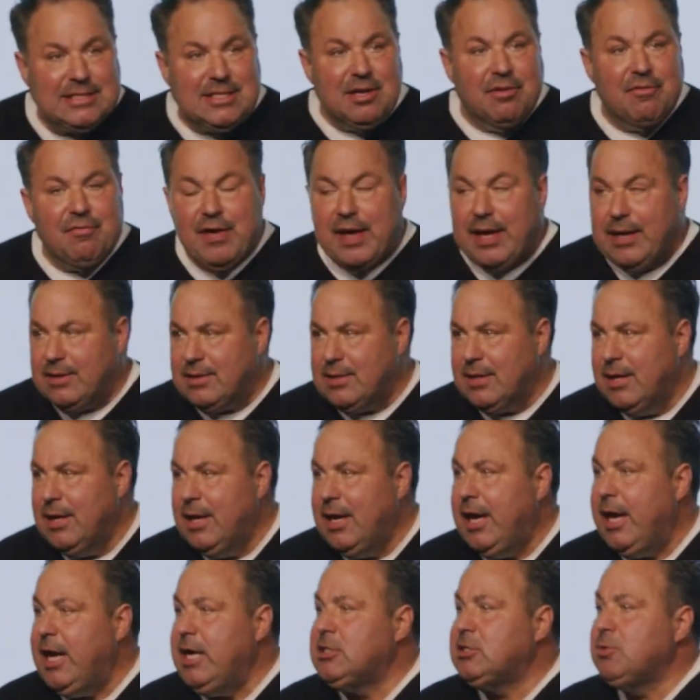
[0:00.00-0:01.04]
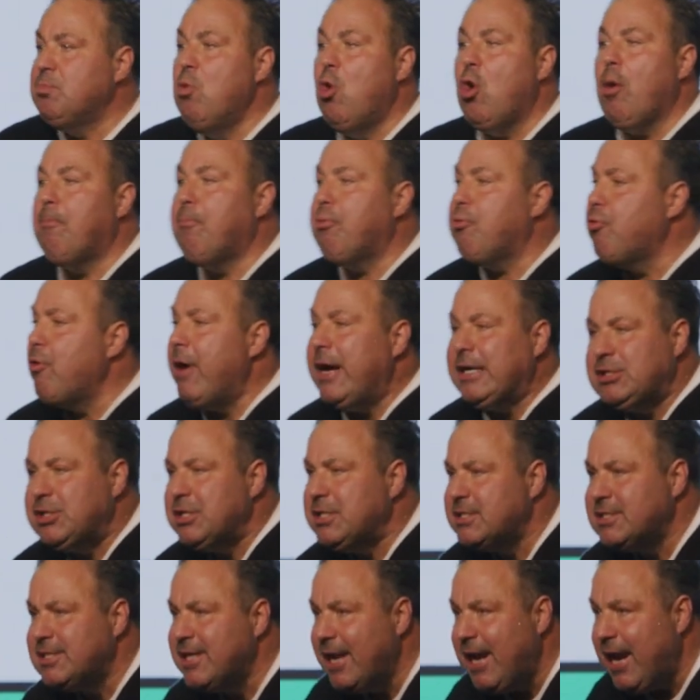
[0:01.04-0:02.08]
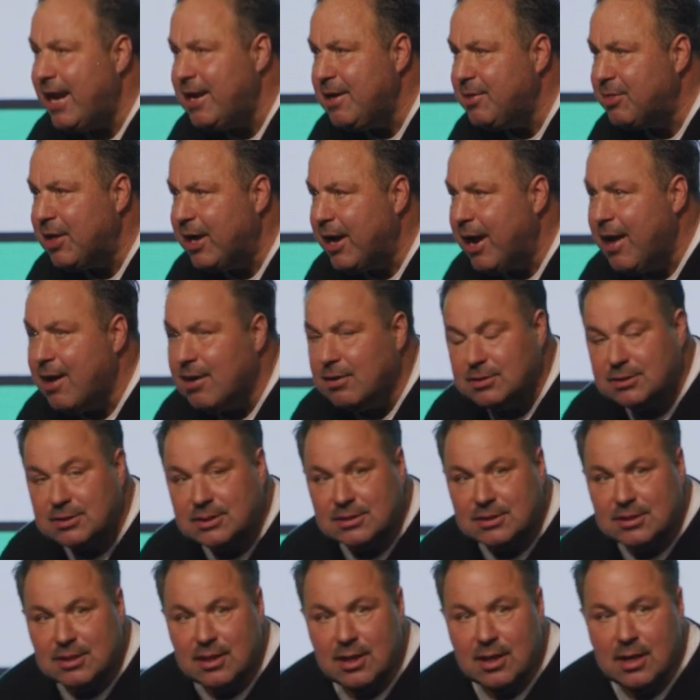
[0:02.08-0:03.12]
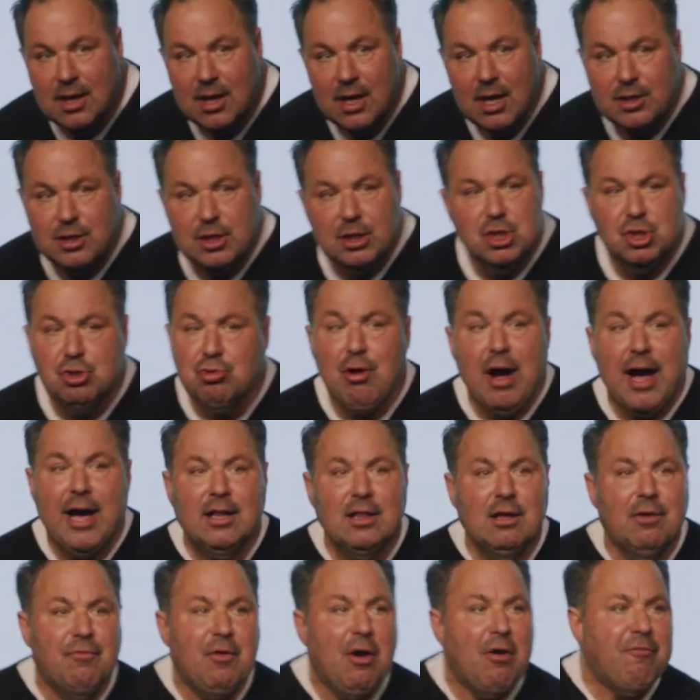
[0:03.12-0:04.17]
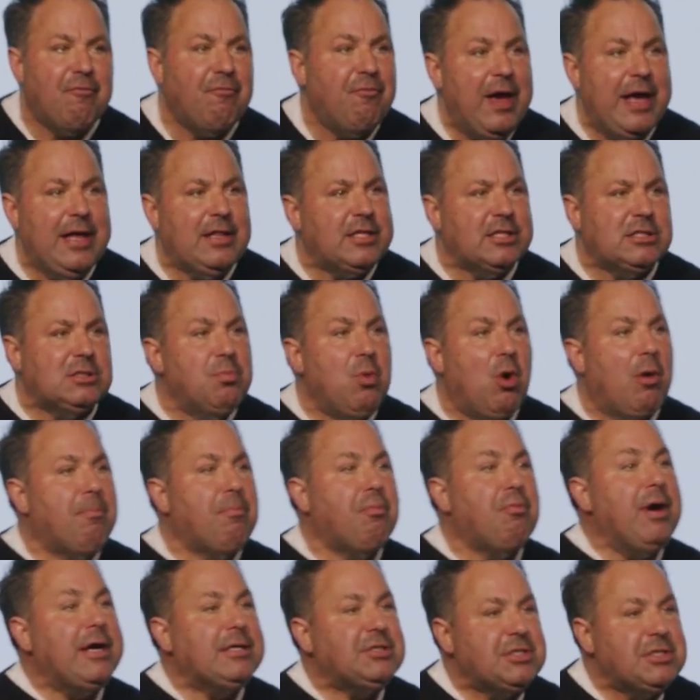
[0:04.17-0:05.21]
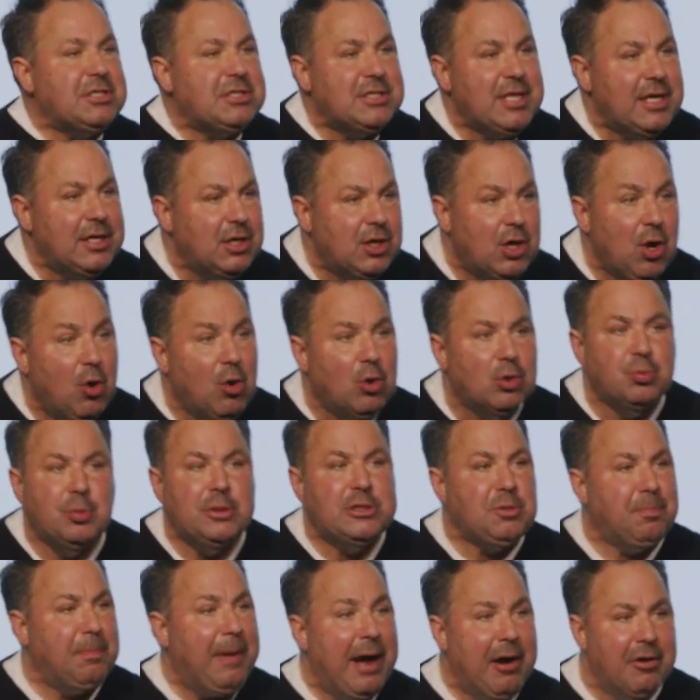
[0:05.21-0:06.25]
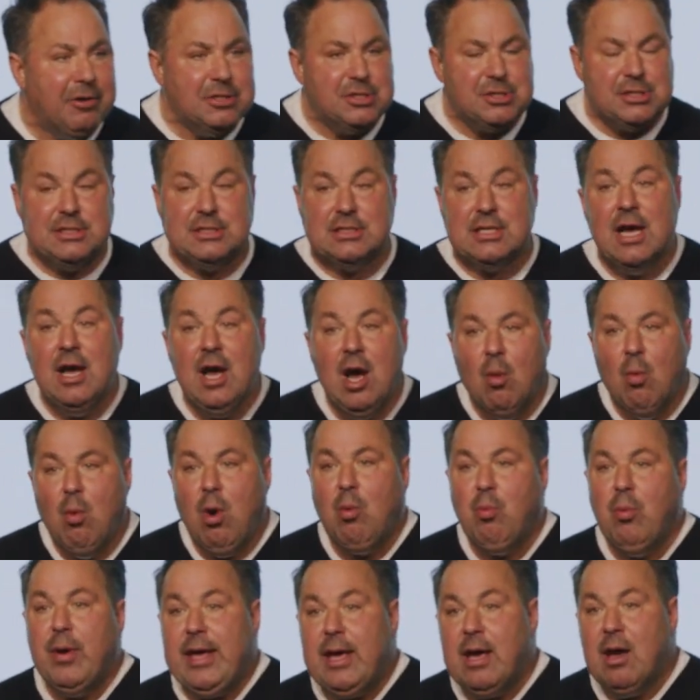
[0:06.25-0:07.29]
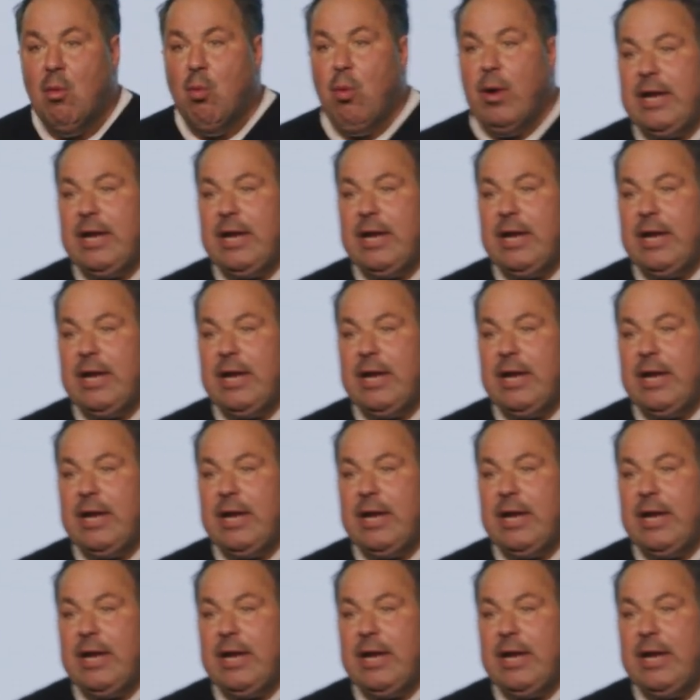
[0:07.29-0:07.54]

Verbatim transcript: of it is more precious than anything else. The trial of our faith is more precious than gold, which perishes. What, we, what